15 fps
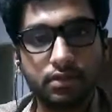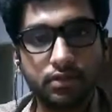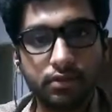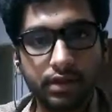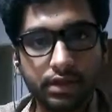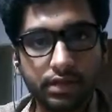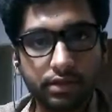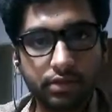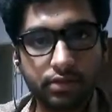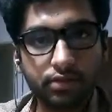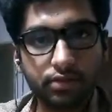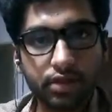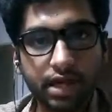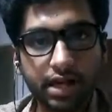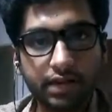When
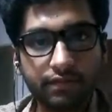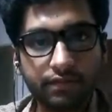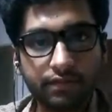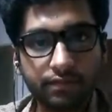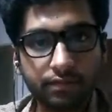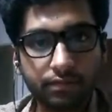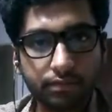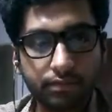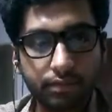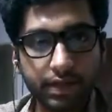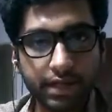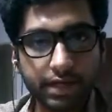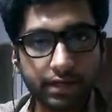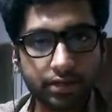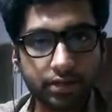you have
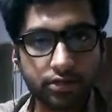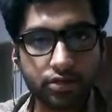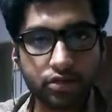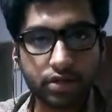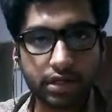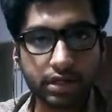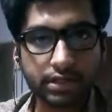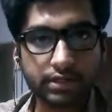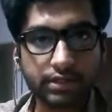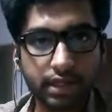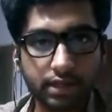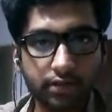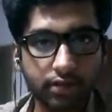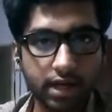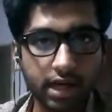made your drawings
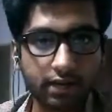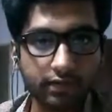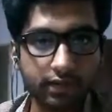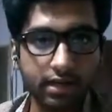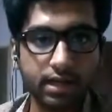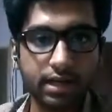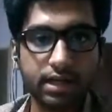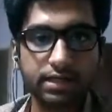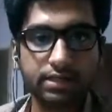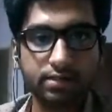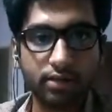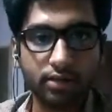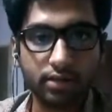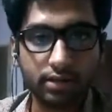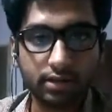and you have analyzed
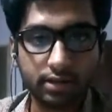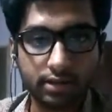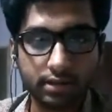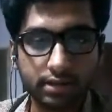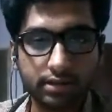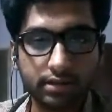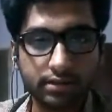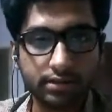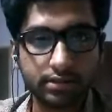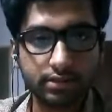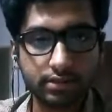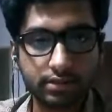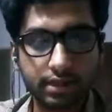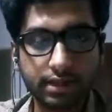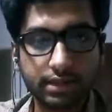all the
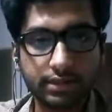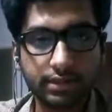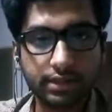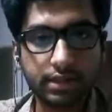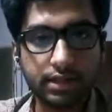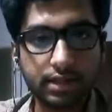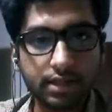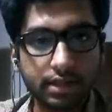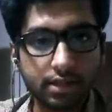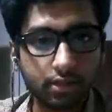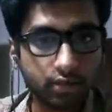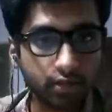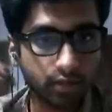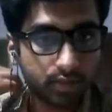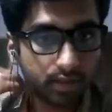things,
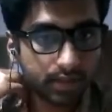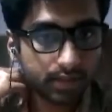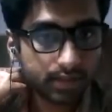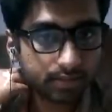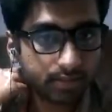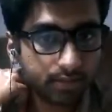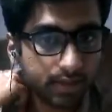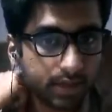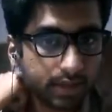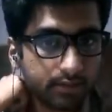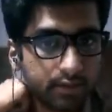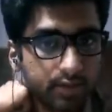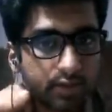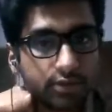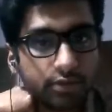you must be
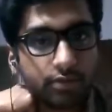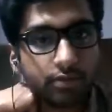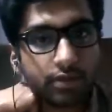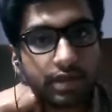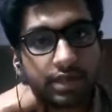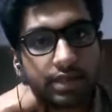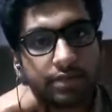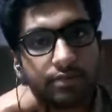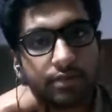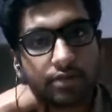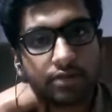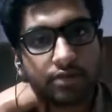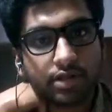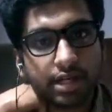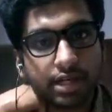able to make the
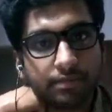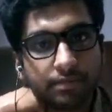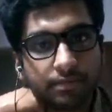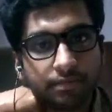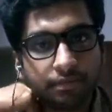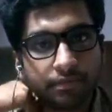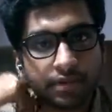prototype.